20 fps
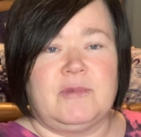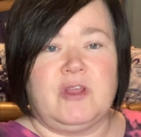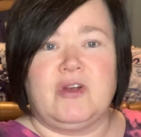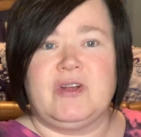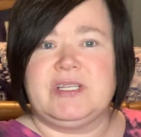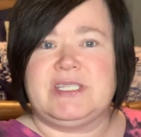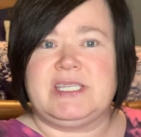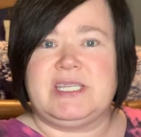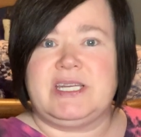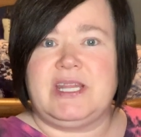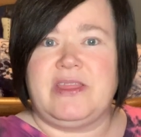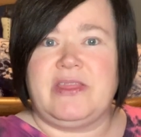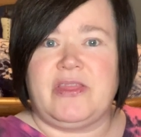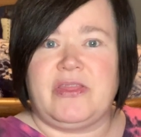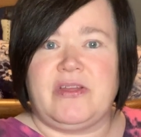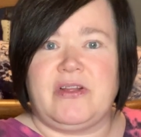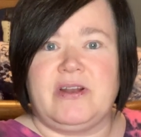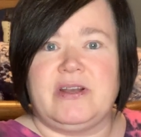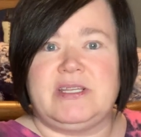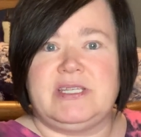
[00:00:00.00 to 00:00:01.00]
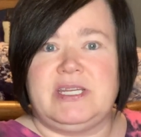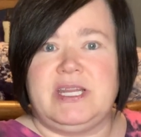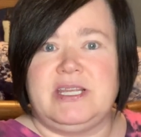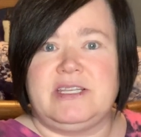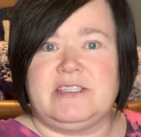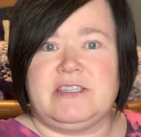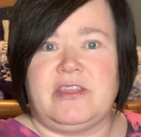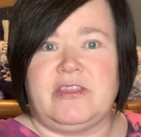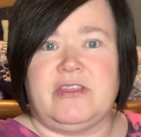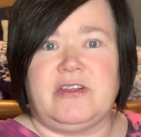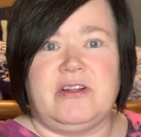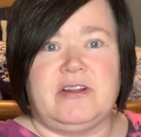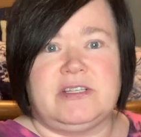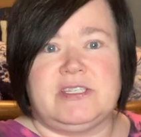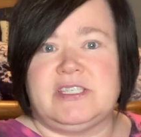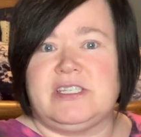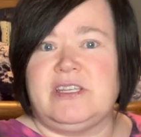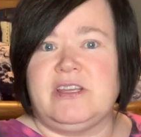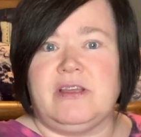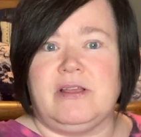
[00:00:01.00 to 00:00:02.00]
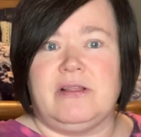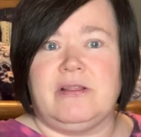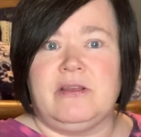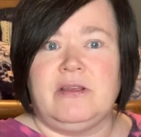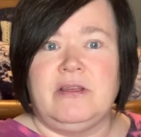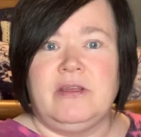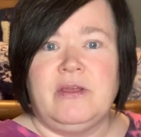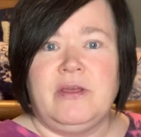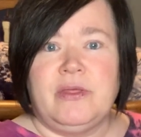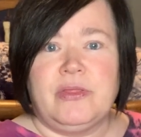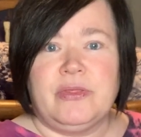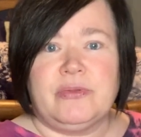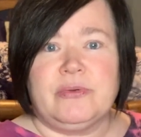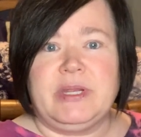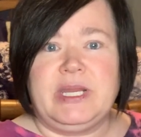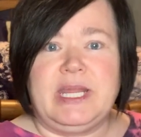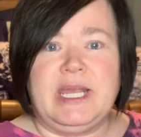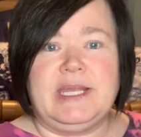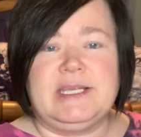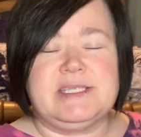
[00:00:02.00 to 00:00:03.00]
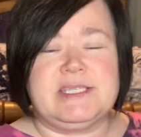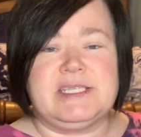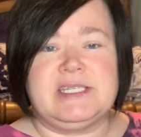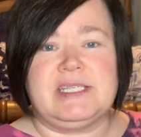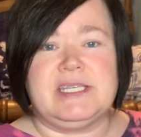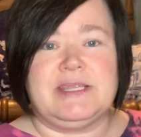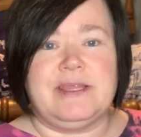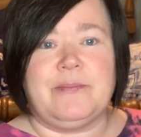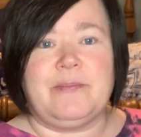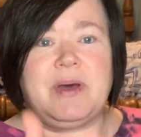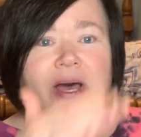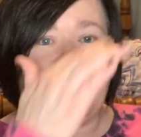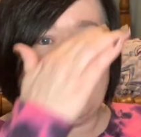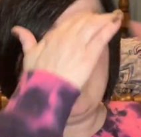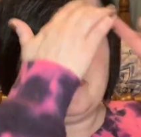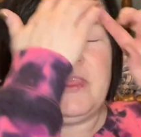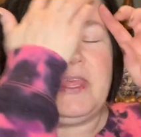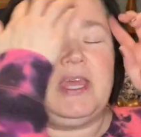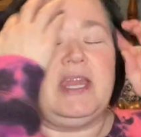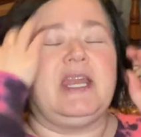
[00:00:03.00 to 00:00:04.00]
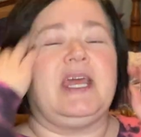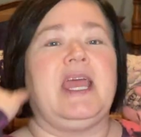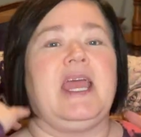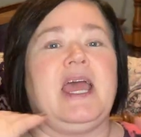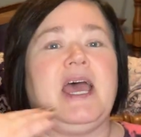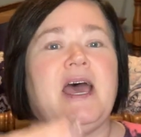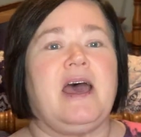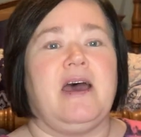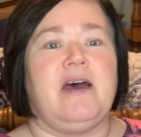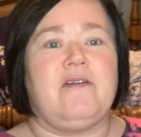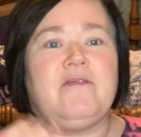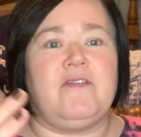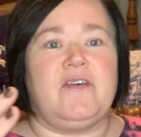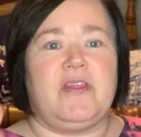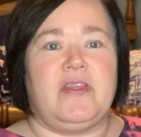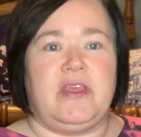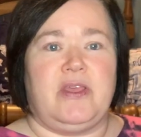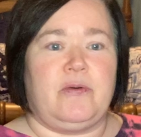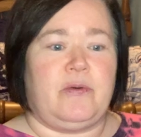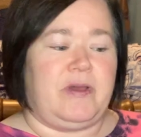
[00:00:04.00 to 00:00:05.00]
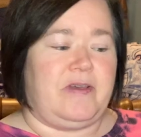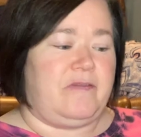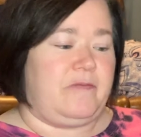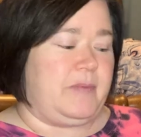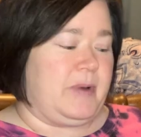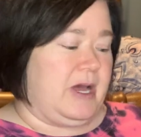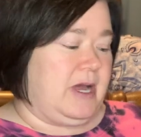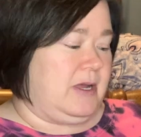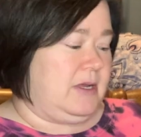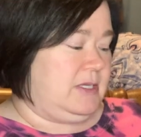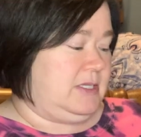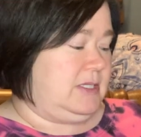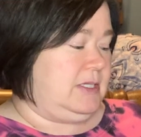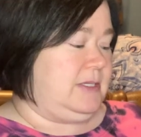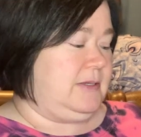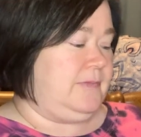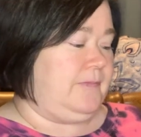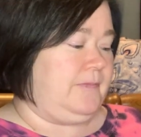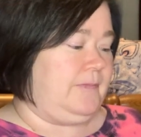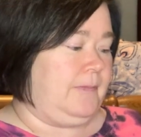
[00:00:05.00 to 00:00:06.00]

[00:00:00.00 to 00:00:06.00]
Or is today the 3rd? Today is the 3rd, still three days into the month and I have the whiff box.